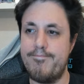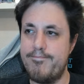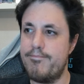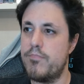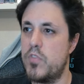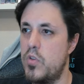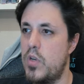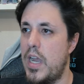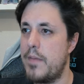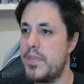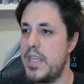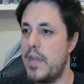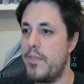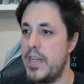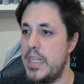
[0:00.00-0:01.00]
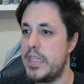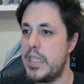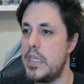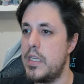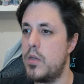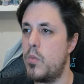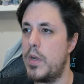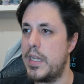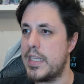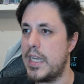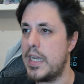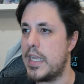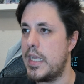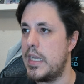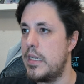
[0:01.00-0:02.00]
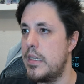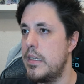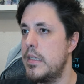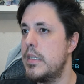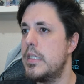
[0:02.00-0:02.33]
you have the ability when attacking